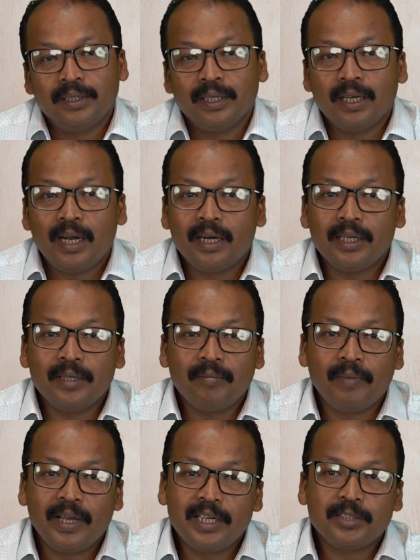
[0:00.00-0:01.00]
Learning
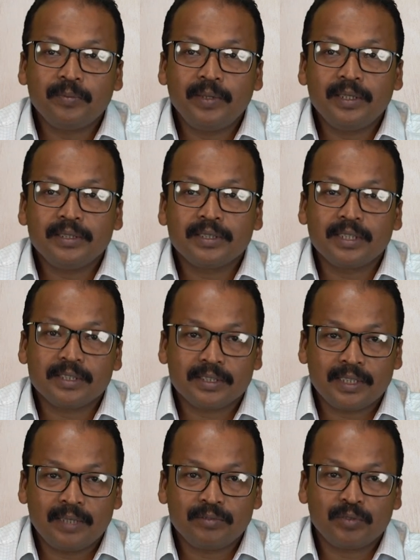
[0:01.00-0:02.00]
management
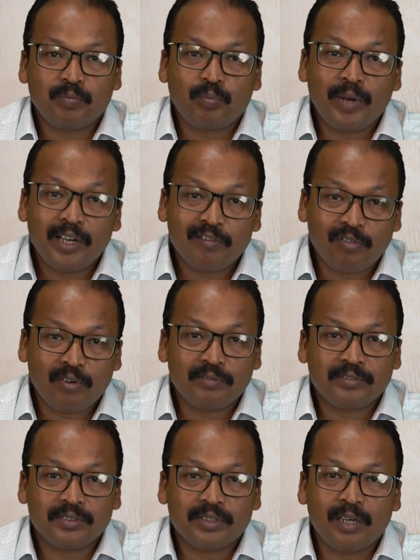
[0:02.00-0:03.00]
systems
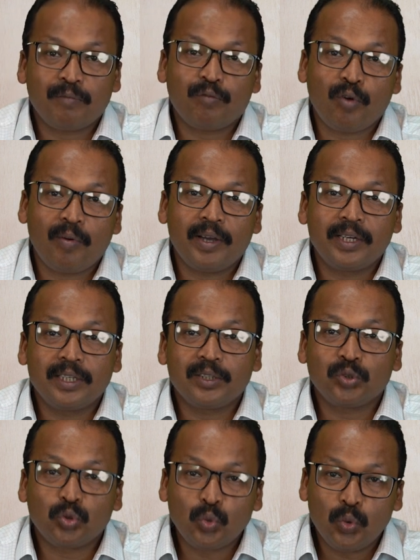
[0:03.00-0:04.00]
platforms are
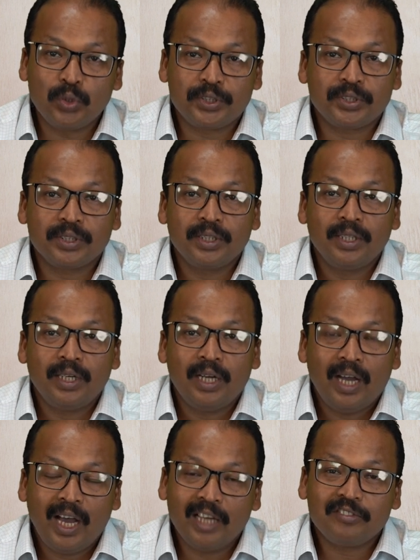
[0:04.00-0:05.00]
providing tools
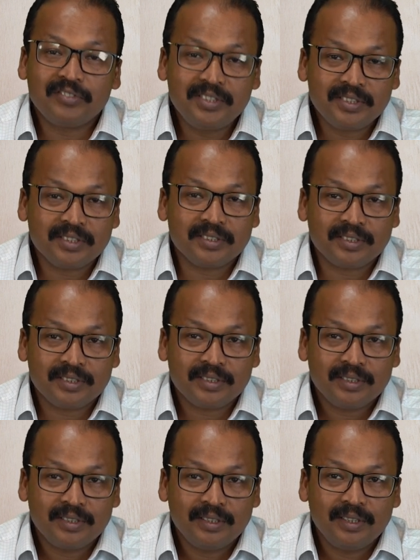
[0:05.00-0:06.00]
and features
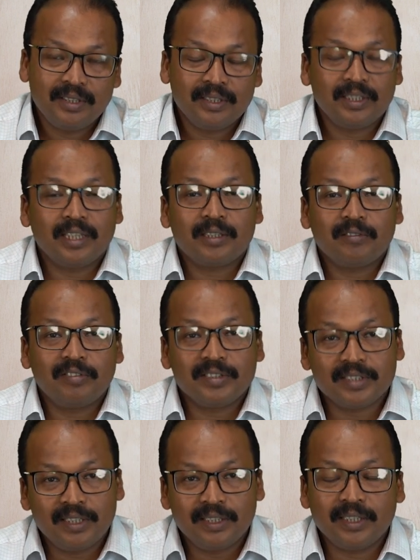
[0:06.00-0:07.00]
that
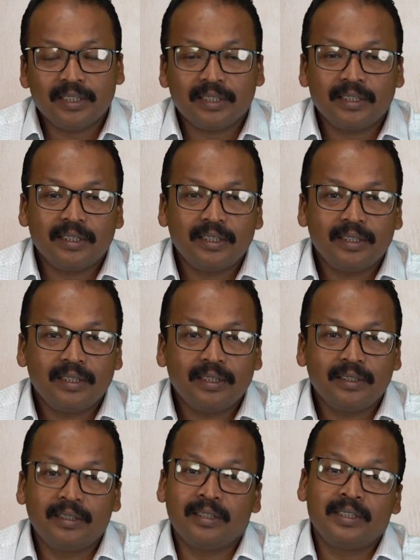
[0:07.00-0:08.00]
facilitate
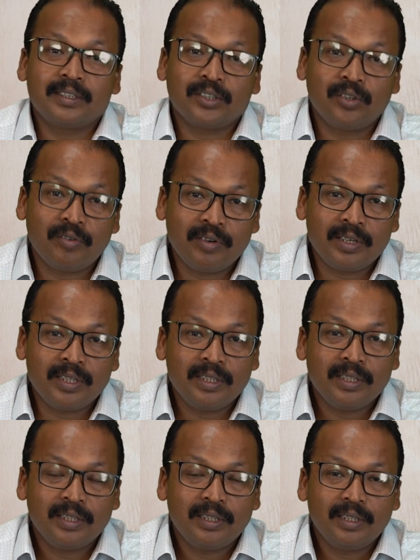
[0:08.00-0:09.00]
the discovery,
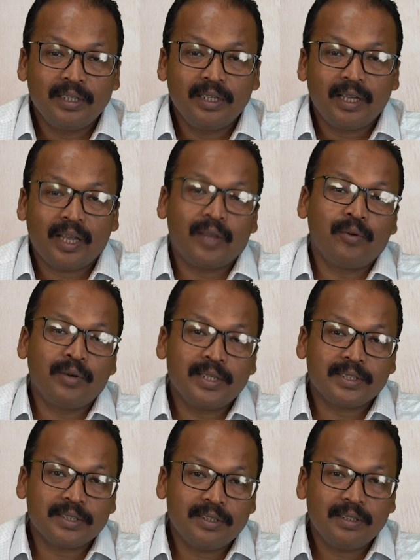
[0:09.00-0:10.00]

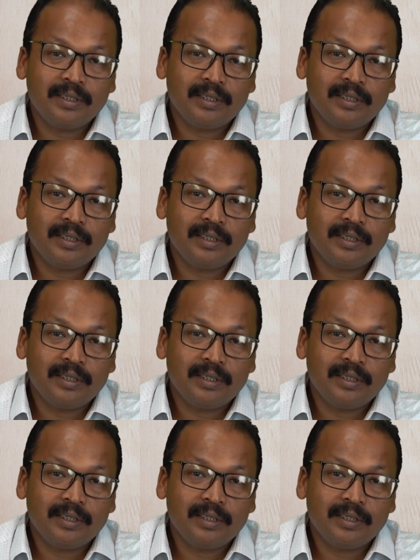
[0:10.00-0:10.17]
curation,